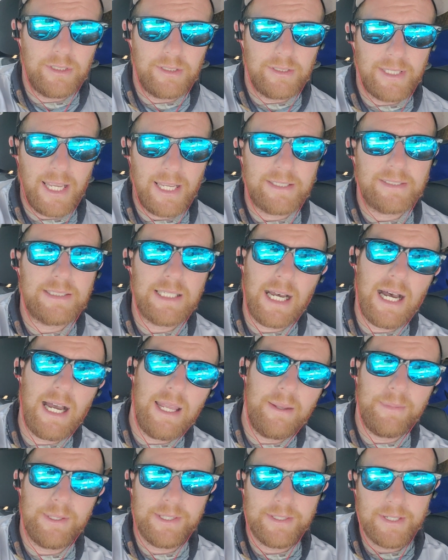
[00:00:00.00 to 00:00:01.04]
takes
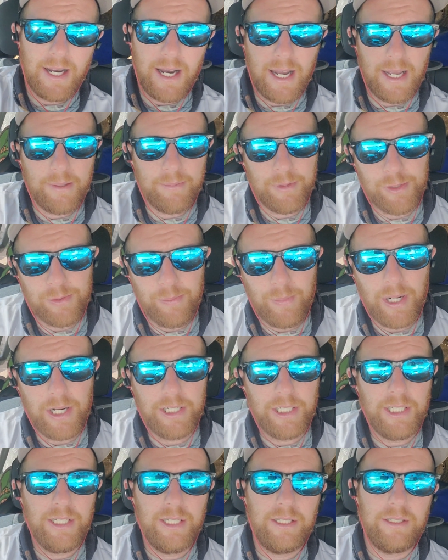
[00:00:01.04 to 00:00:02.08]
time, and time is
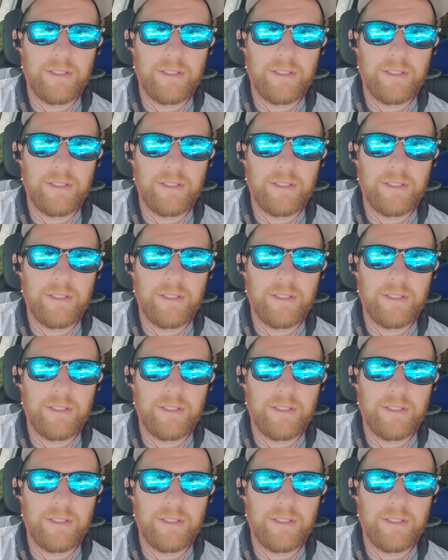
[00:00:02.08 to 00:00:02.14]
money,